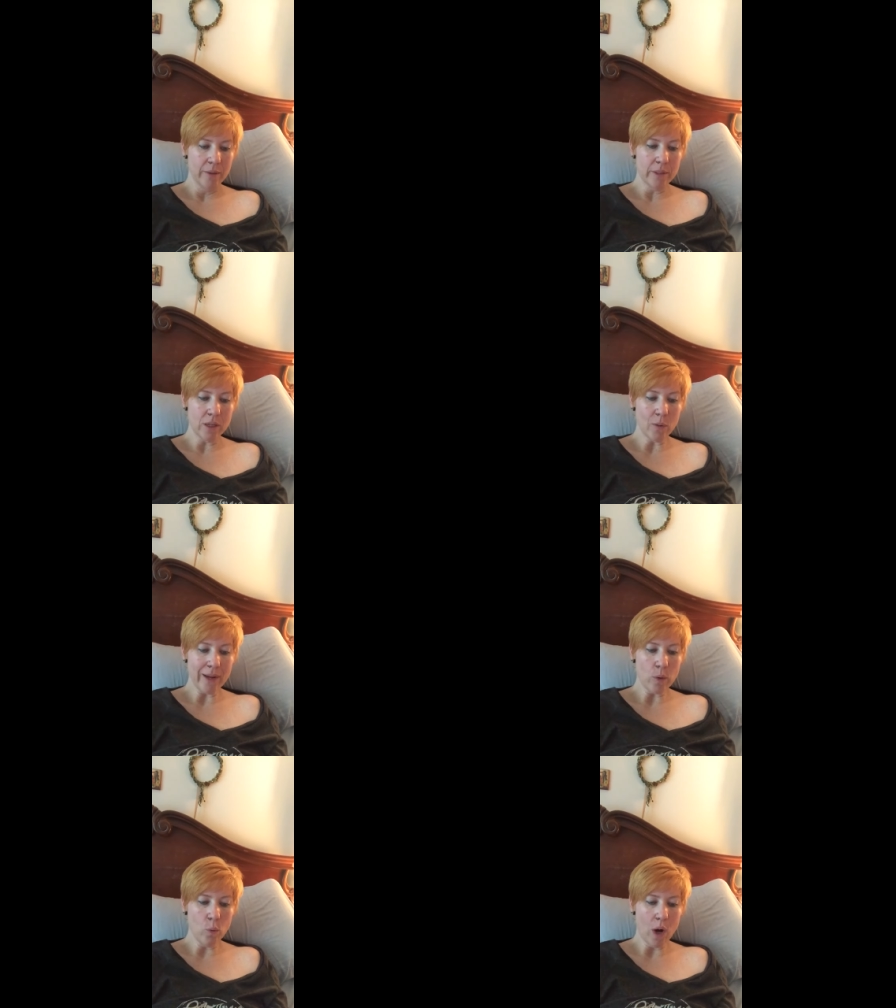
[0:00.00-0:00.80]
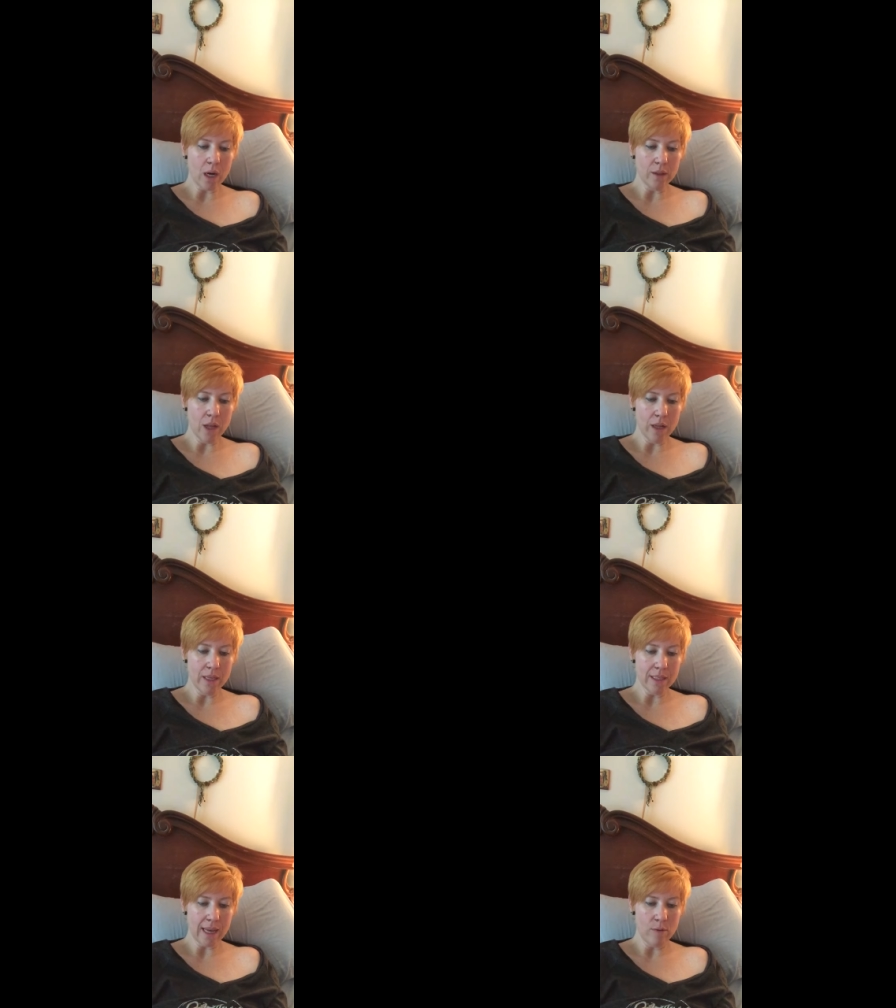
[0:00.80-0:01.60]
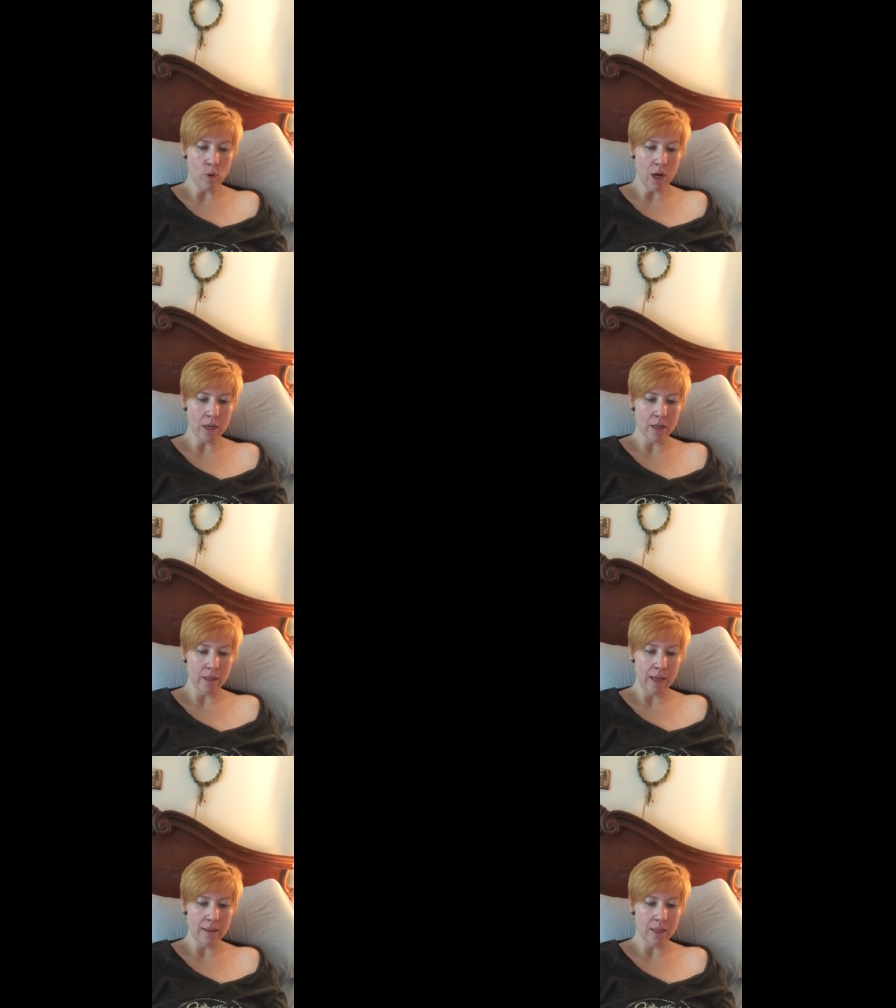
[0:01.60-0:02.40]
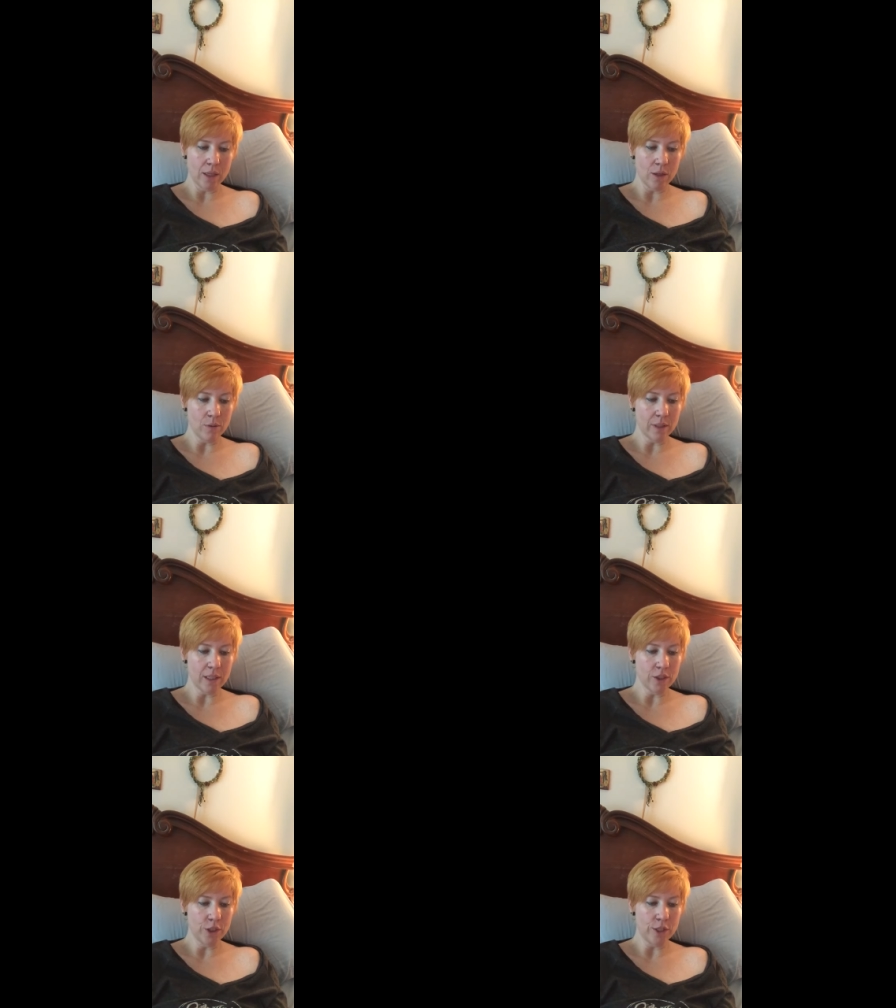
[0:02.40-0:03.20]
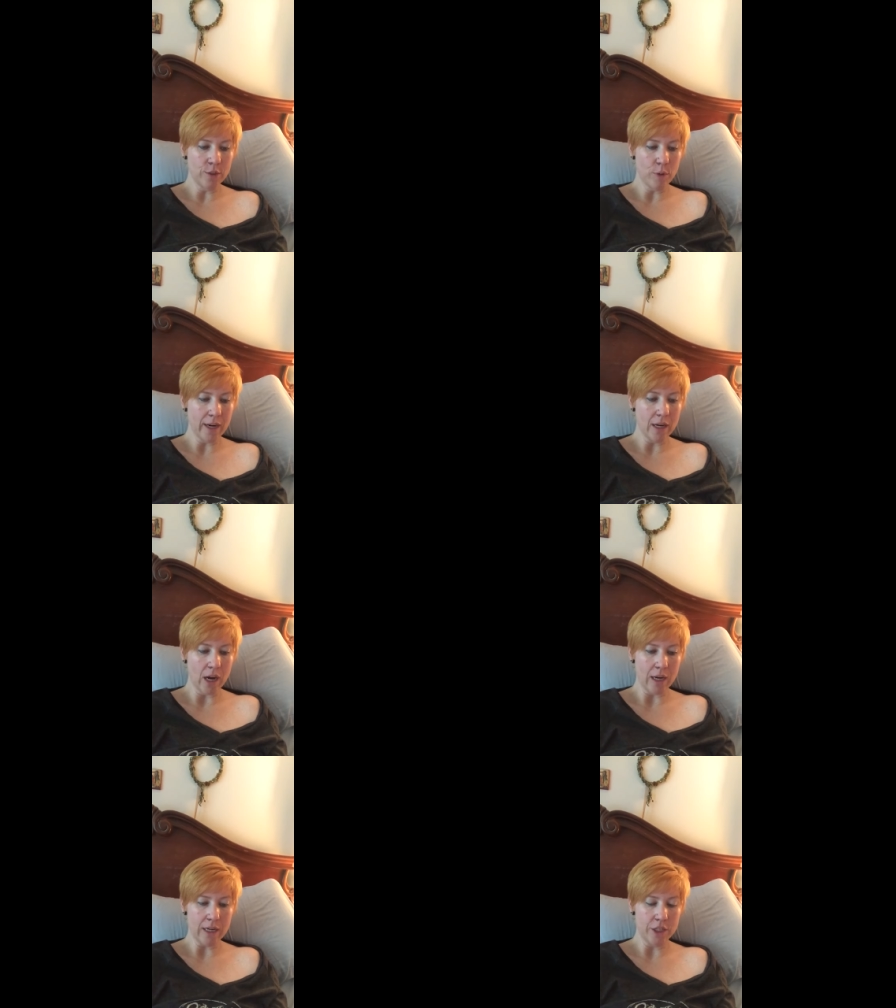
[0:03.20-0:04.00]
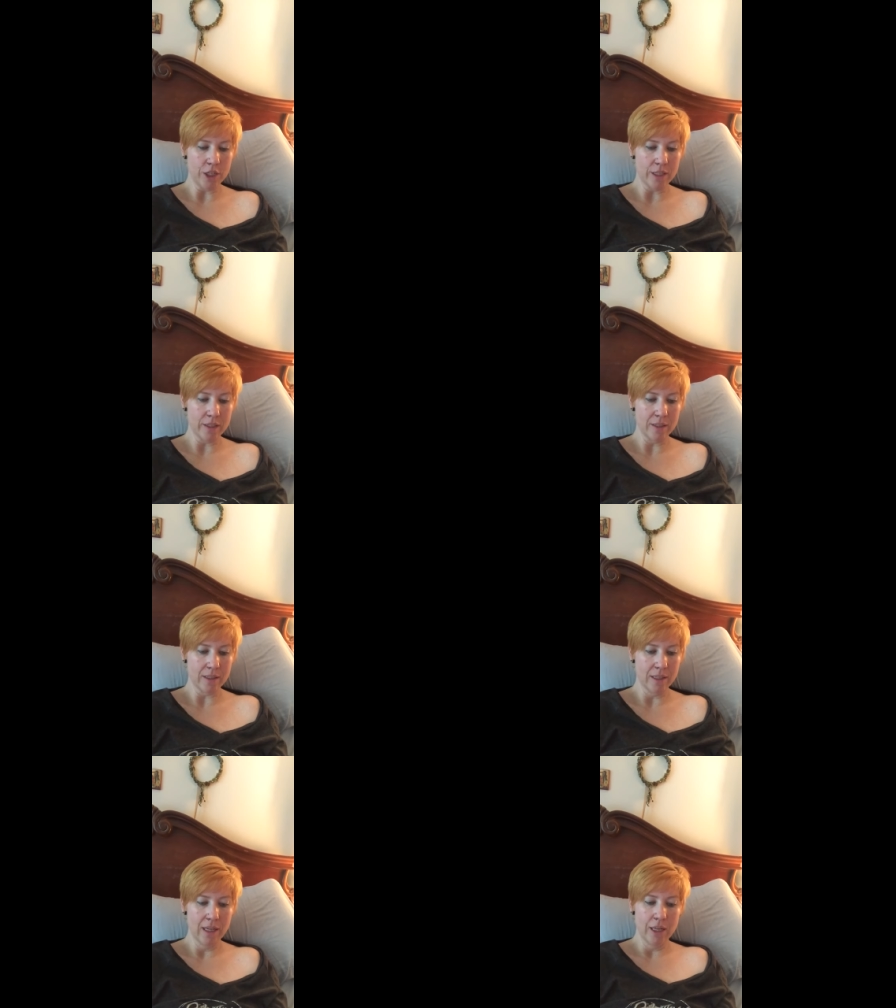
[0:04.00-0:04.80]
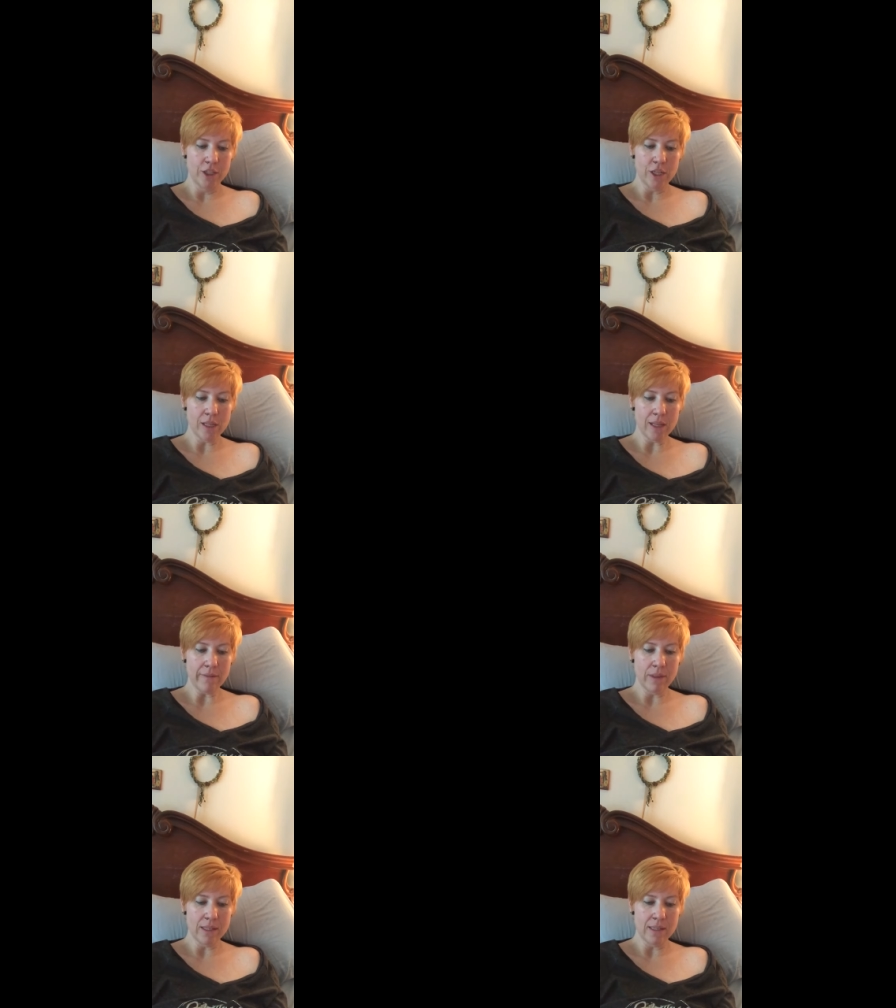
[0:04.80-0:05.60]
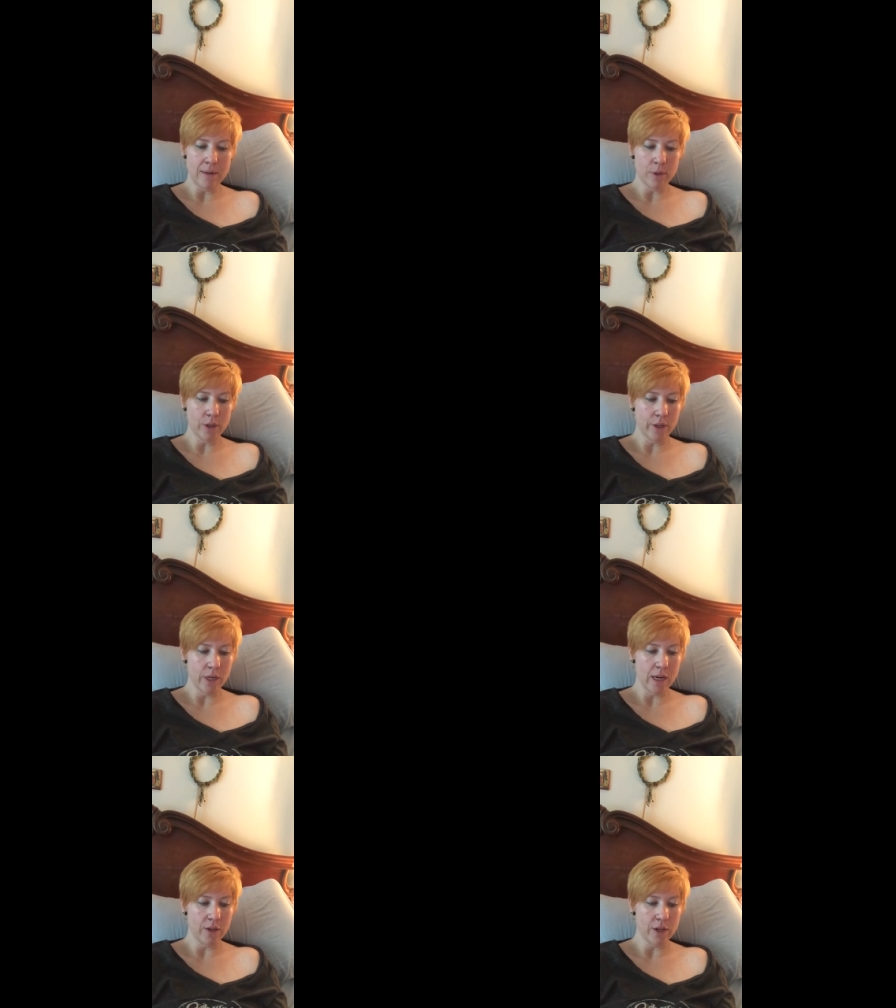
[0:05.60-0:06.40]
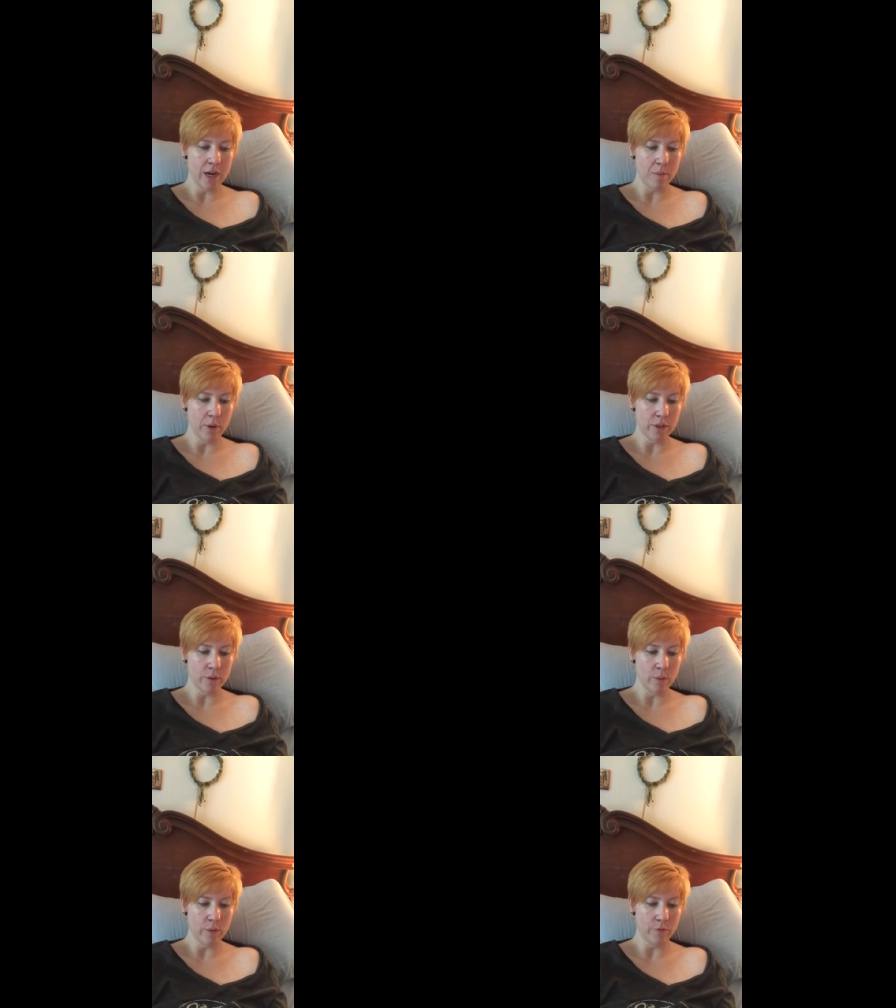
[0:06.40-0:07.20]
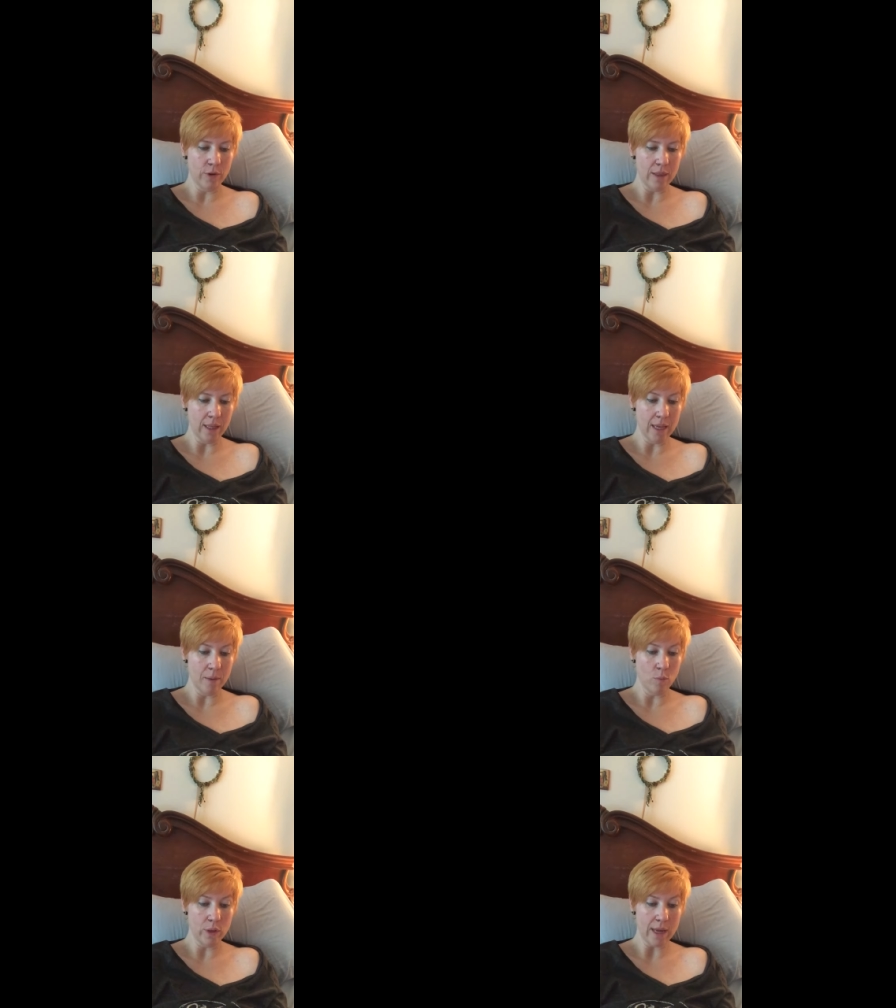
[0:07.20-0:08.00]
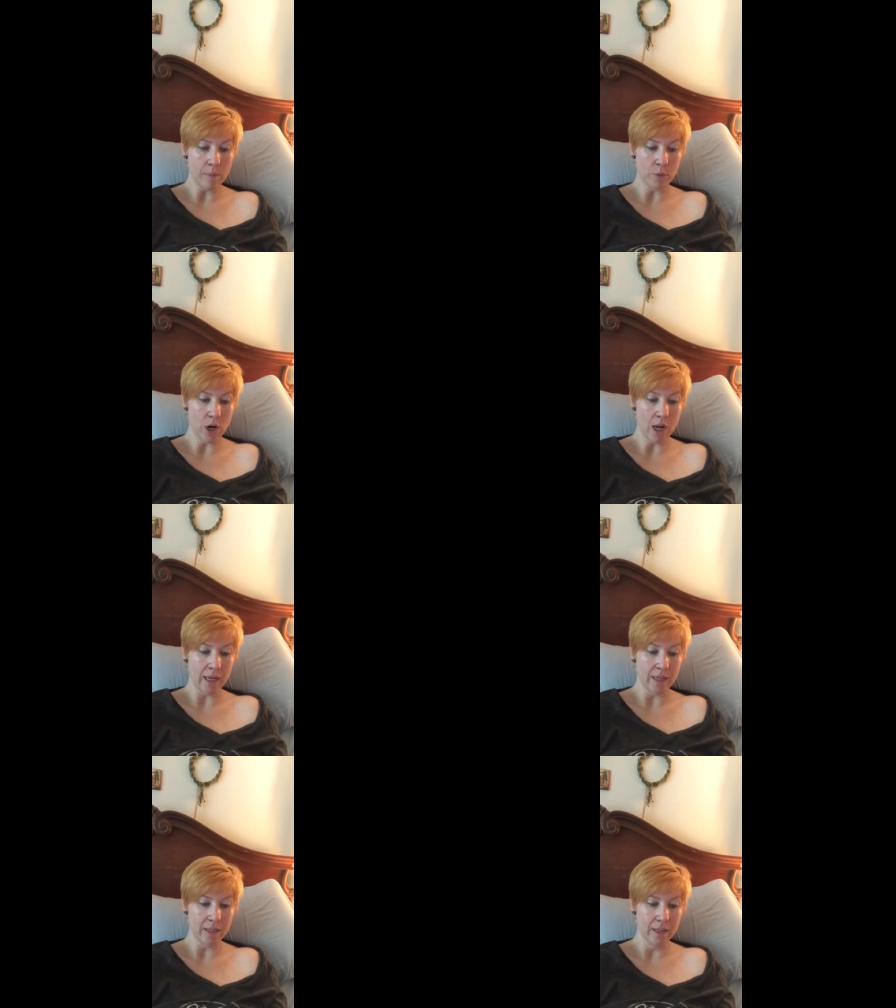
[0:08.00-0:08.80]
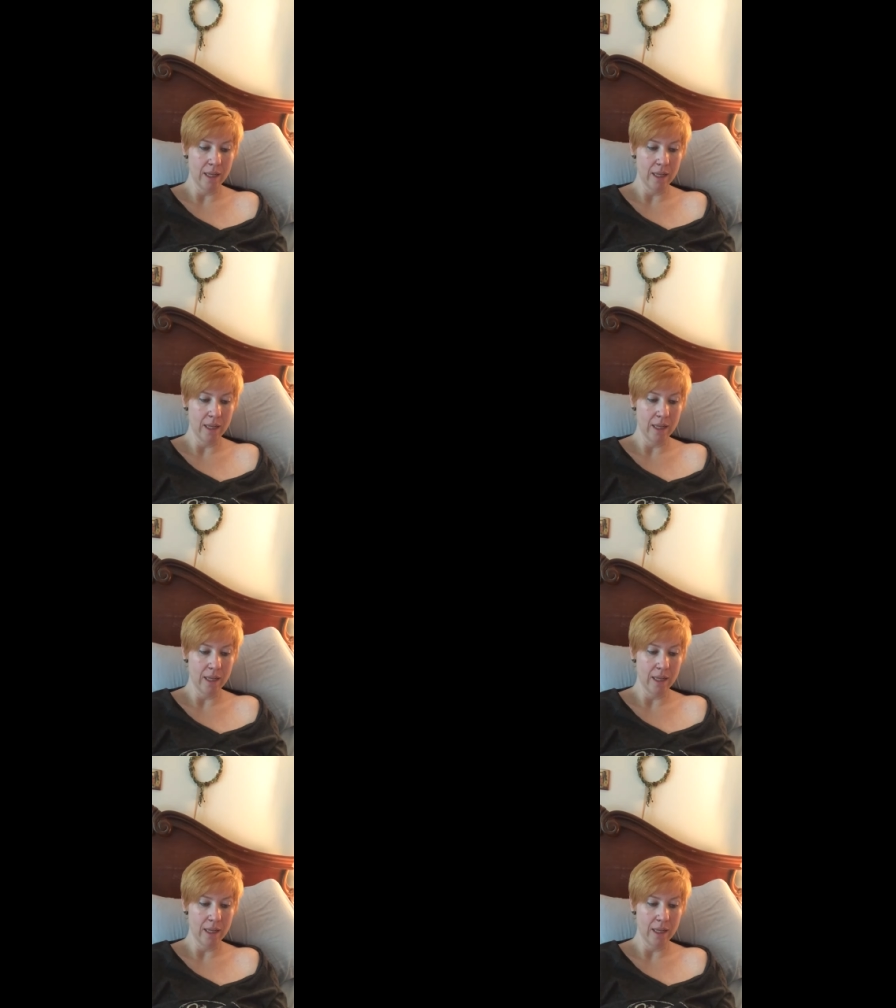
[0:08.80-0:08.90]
It was a quick walk along the sidewalk and the cute little gingerbread cottages. She loved this neighborhood and her neighbors who were friendly without prying.